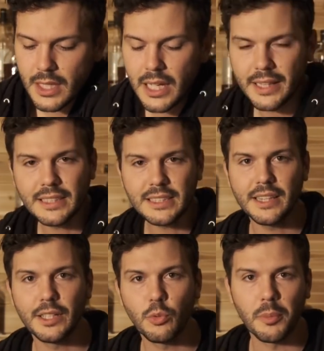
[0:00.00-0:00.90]
And that's, I
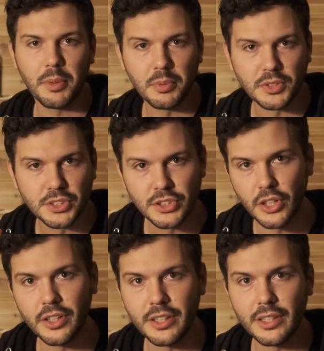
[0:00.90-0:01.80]
think, where people
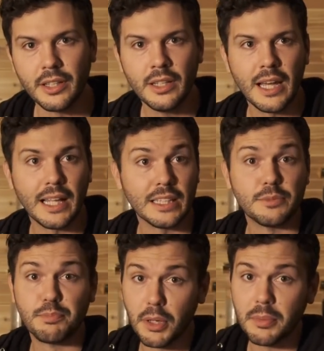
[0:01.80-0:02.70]
started, at
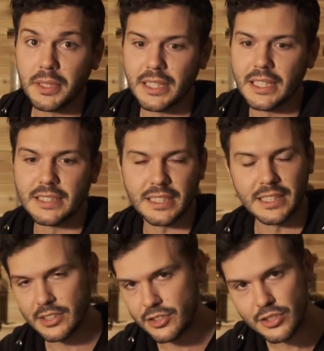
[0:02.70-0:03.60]
least bourbon geeks
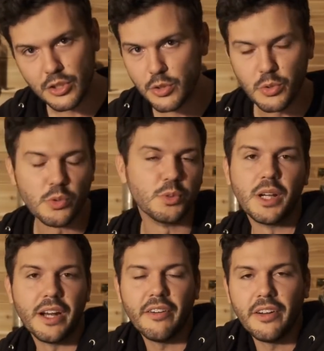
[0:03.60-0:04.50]
in this new
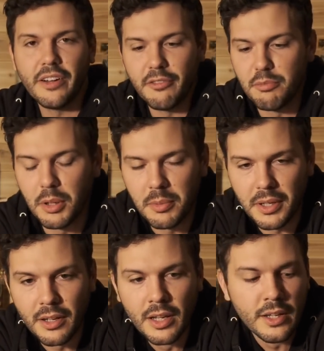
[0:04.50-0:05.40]
era of
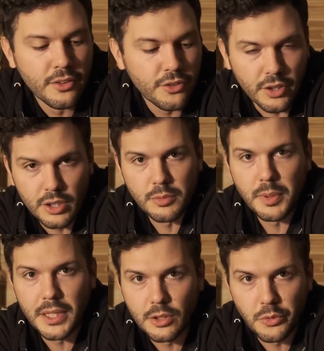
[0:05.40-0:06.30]
bourbon, started to
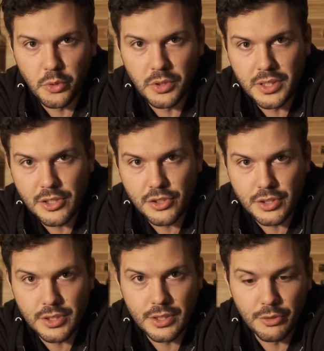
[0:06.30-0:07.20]
pay closer
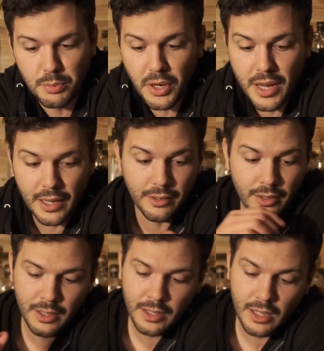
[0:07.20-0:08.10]
attention to this brand.
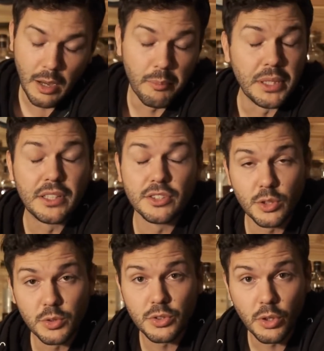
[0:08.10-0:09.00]
Because
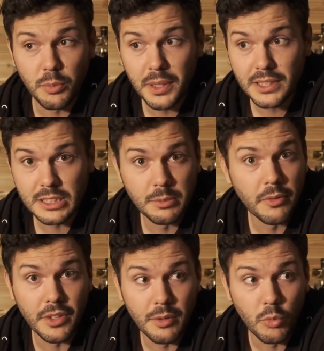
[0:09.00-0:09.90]
those store picks, some
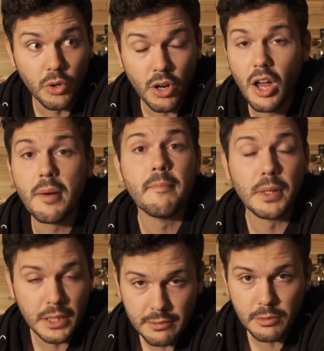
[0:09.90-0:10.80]
of them were
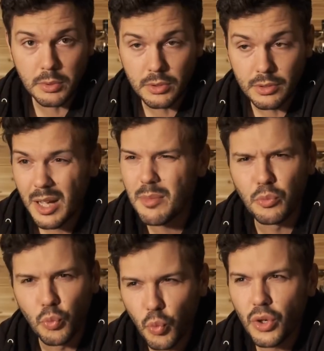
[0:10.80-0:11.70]
unbelievable. I
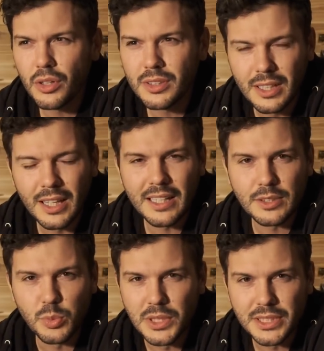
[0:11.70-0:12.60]
mean,
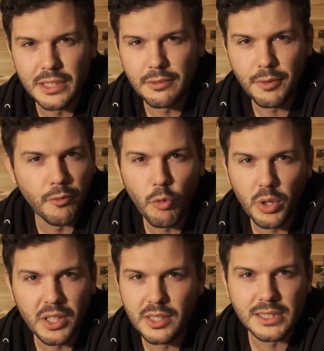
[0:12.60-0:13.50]
world-class whiskey for
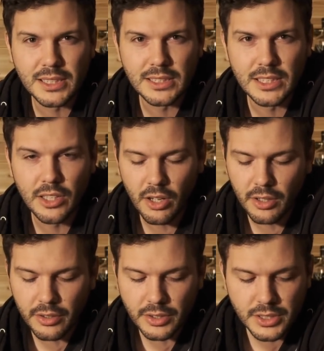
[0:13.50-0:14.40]
$40 to
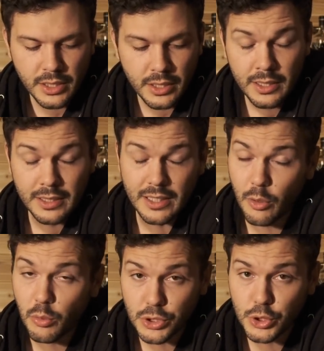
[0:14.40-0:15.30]
$60.
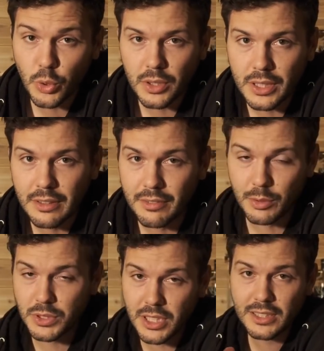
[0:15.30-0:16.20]
Now, it was short-lived,
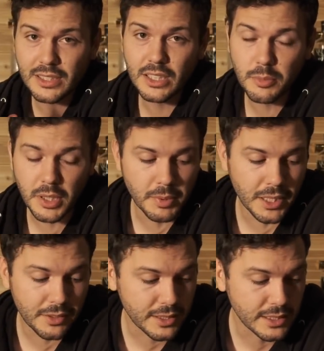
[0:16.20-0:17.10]
and we talked a little bit
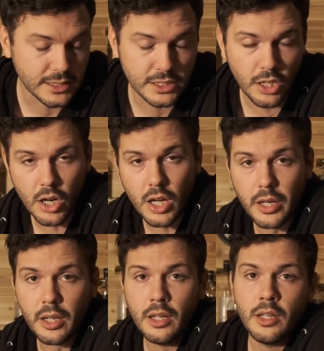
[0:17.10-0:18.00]
about this
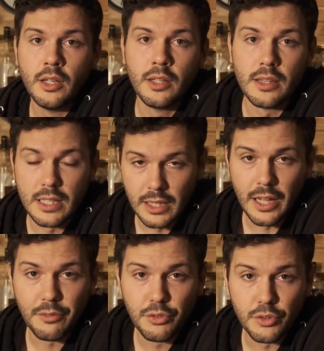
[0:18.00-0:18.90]
on the
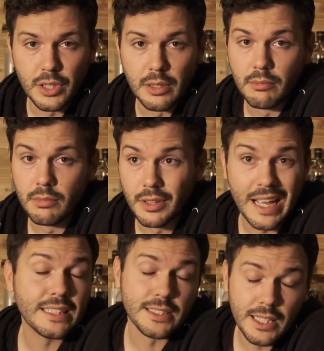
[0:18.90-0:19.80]
live stream
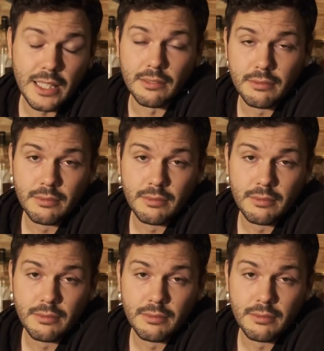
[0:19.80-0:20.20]
last night.